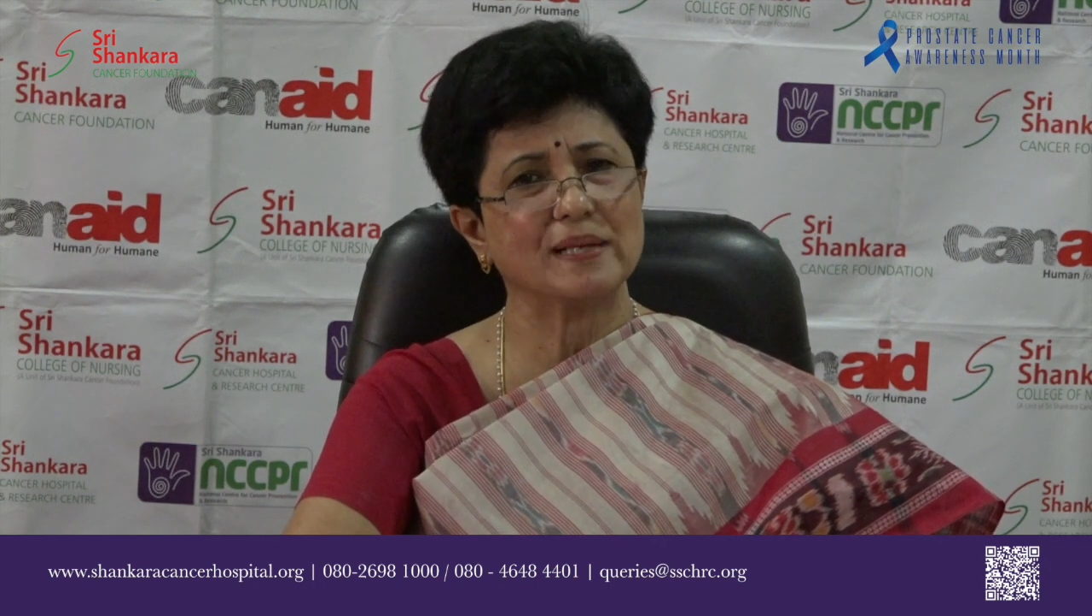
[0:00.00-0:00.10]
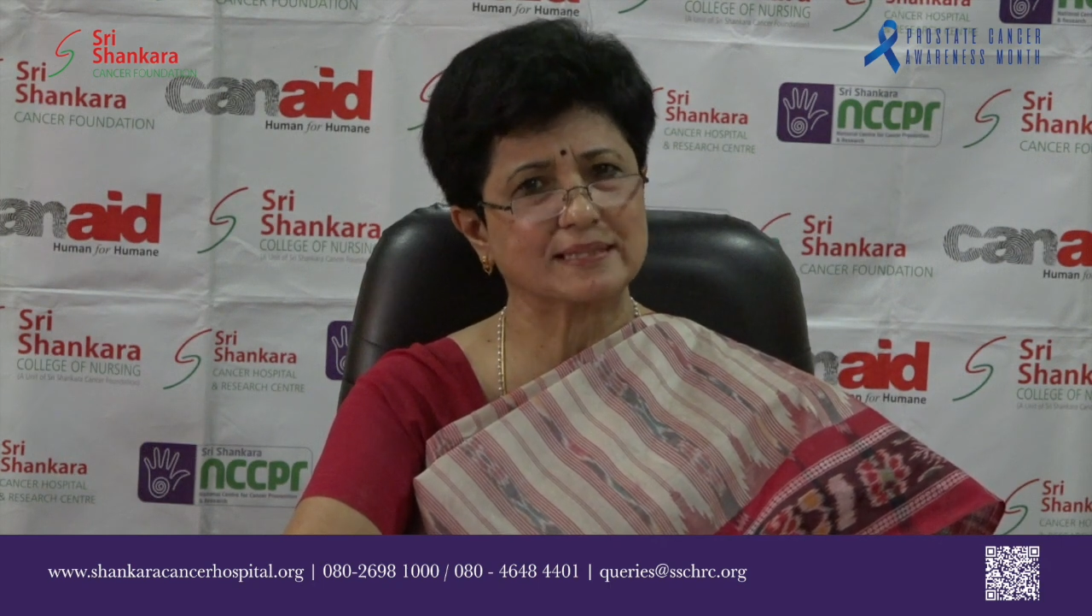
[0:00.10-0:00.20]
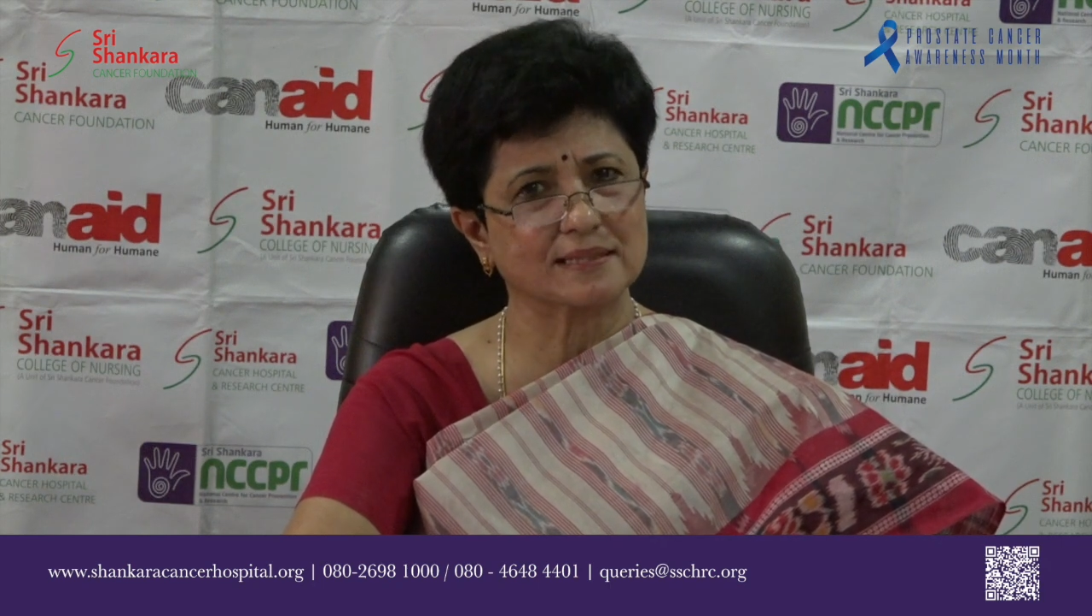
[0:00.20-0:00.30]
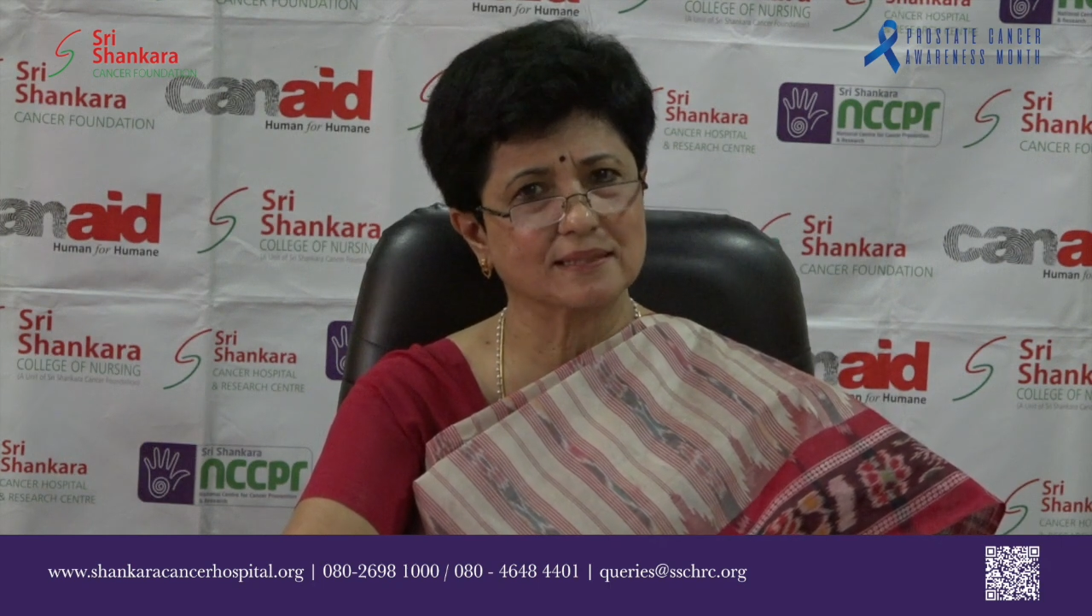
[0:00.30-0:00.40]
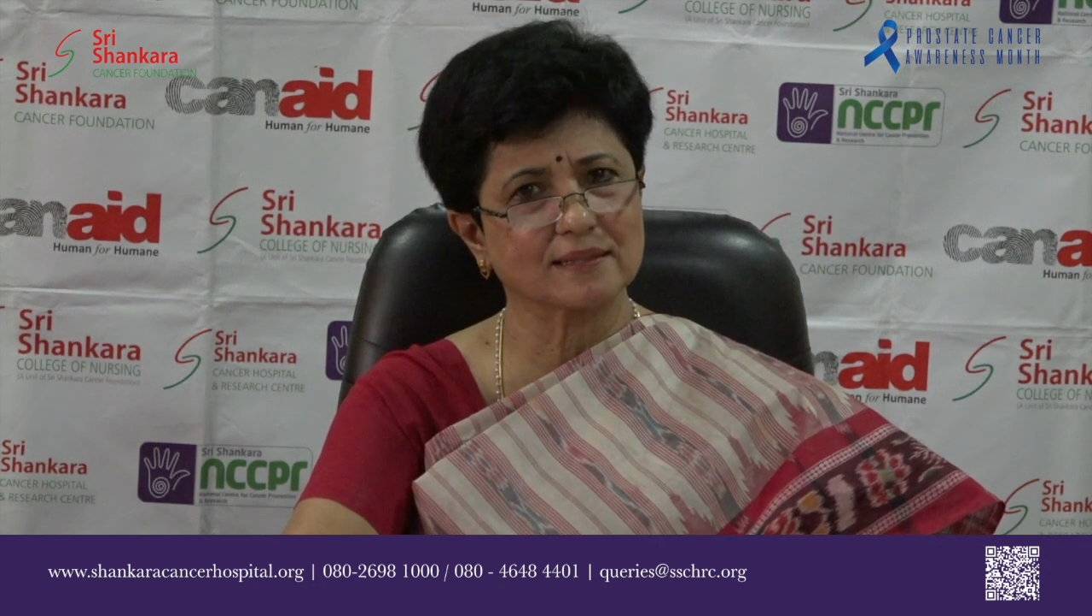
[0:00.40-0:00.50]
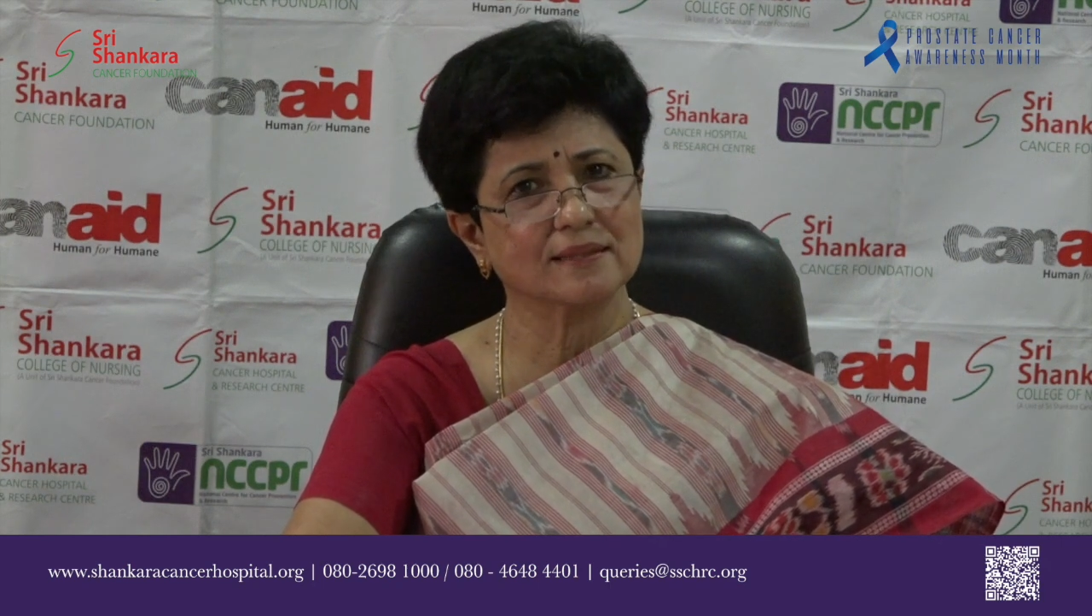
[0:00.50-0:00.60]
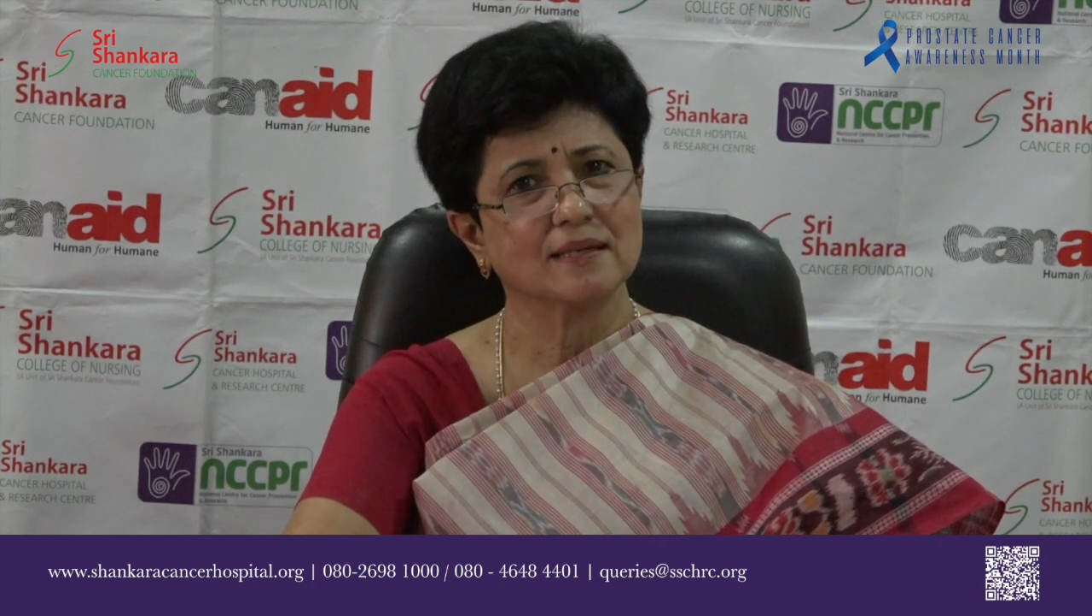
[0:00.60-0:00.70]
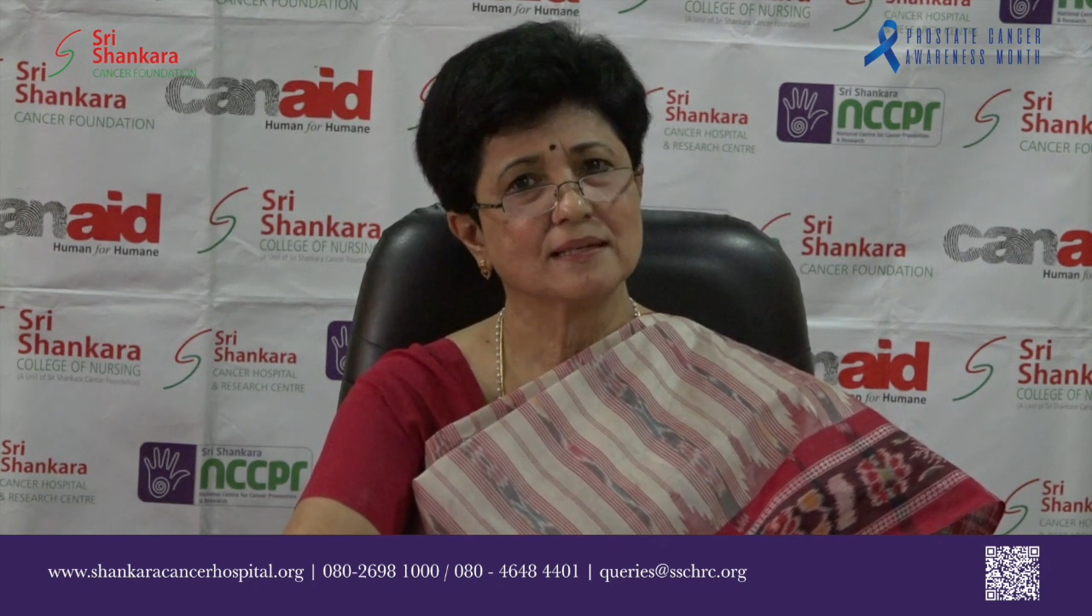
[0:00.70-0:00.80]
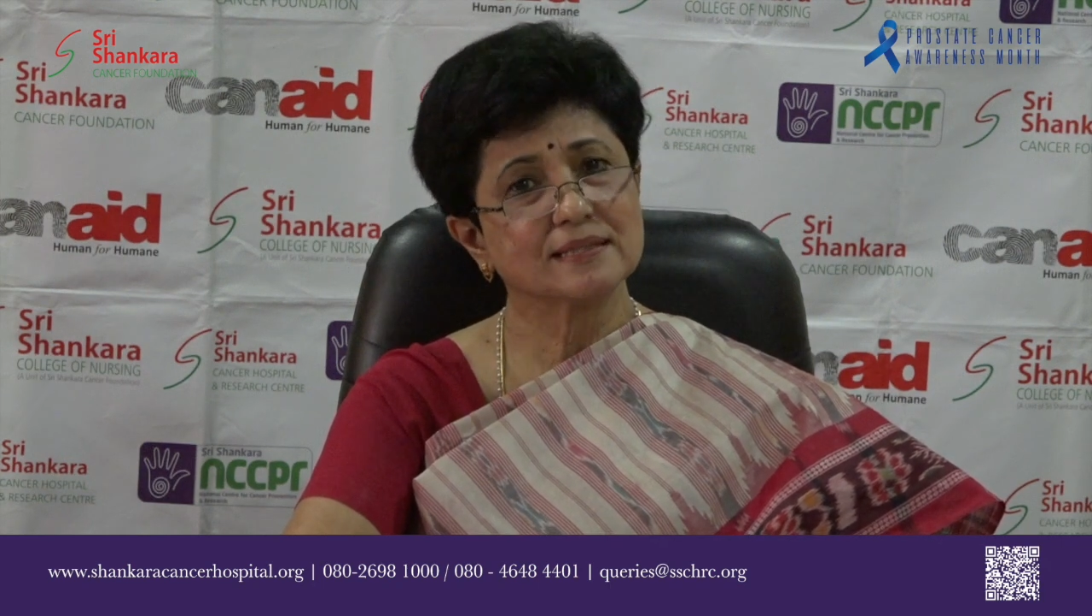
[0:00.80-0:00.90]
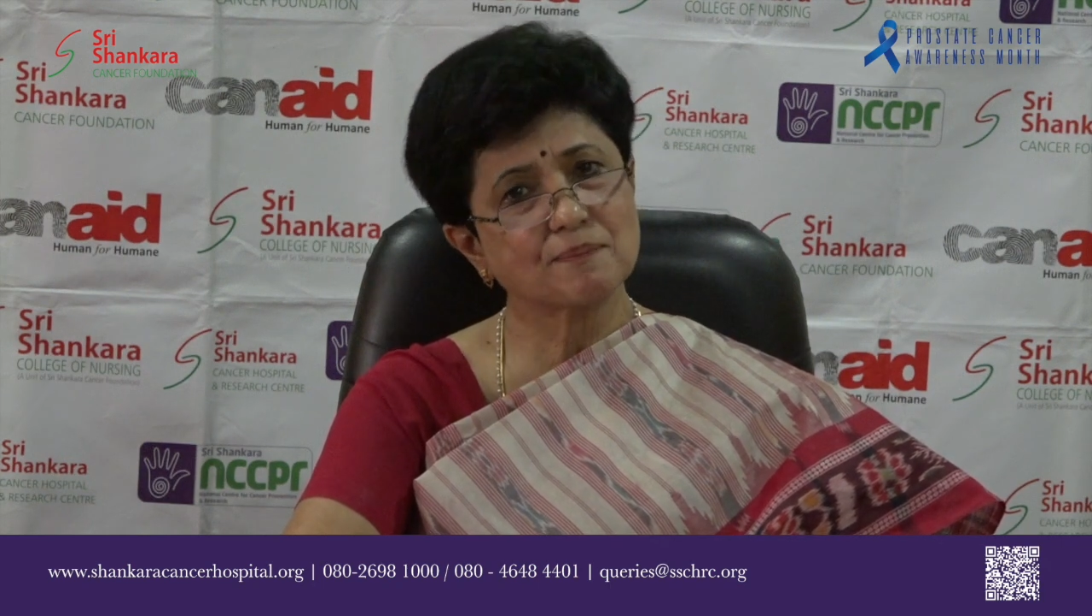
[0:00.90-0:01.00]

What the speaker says: Western,